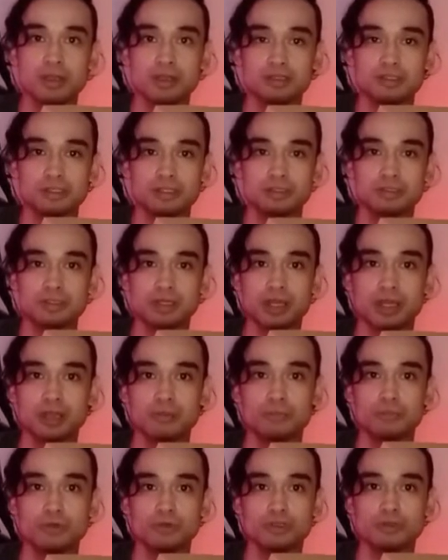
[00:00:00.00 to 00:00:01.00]
Just to
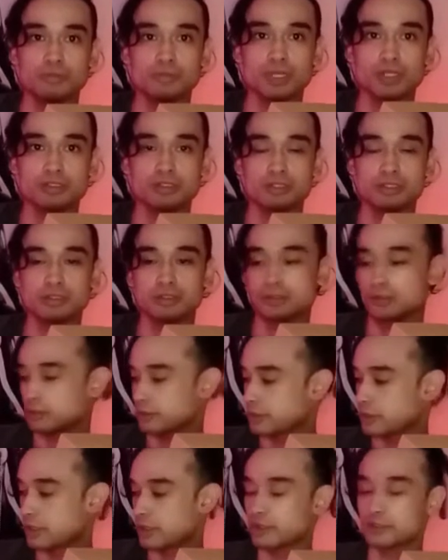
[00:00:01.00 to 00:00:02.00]
add more dimension
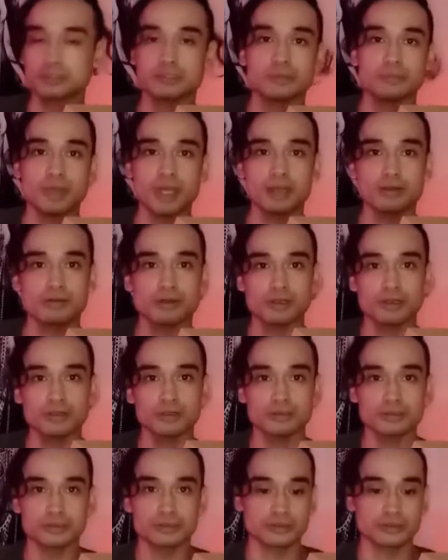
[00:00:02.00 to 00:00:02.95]
to the background.